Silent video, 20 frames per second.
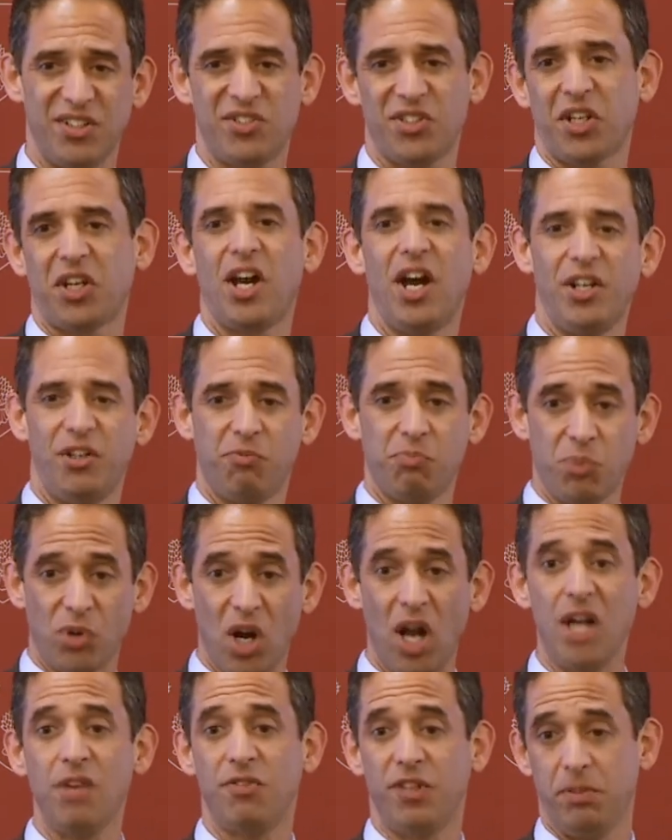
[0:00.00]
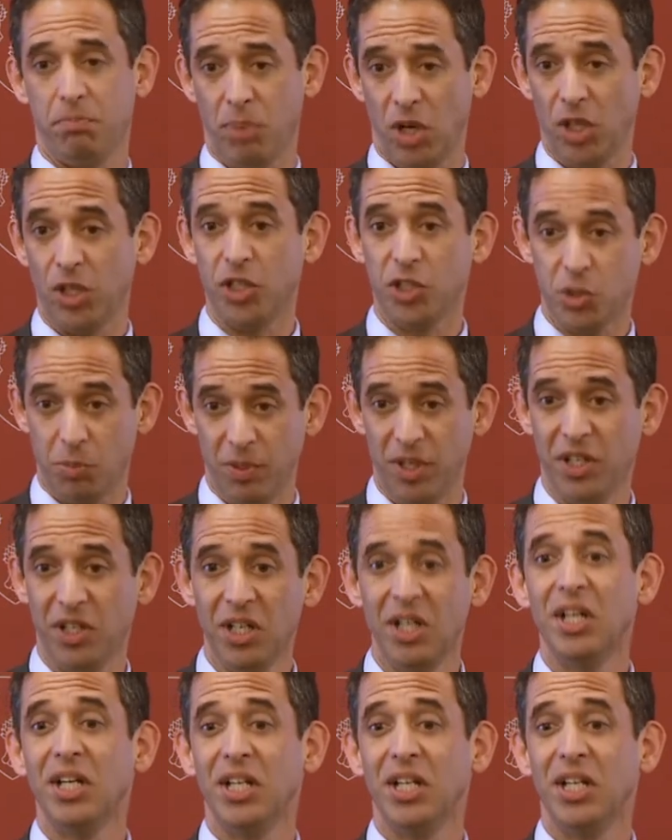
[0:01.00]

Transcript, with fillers: It's a kind of private punishment